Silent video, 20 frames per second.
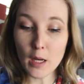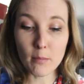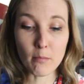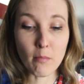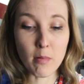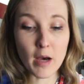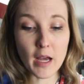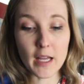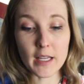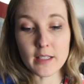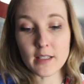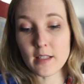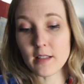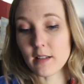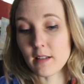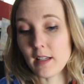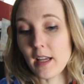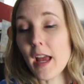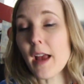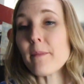
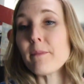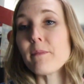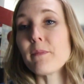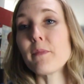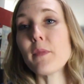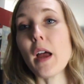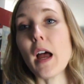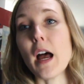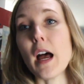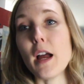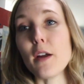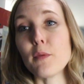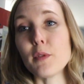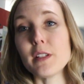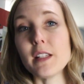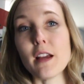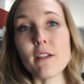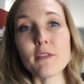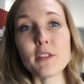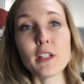But yeah, I
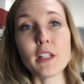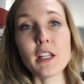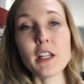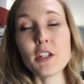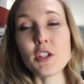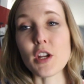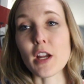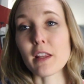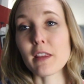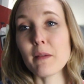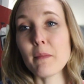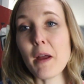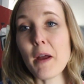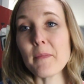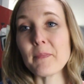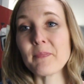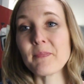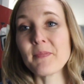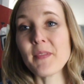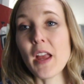would definitely check them
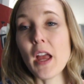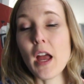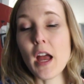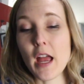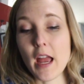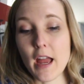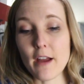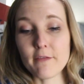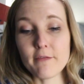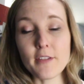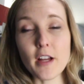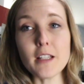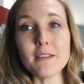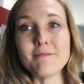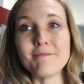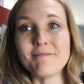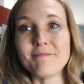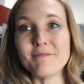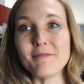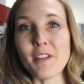out. Have
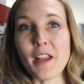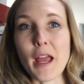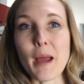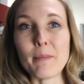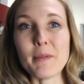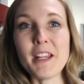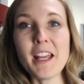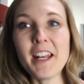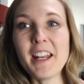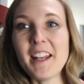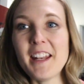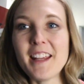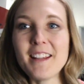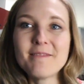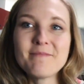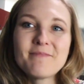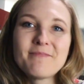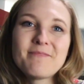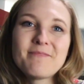fun. Happy editing.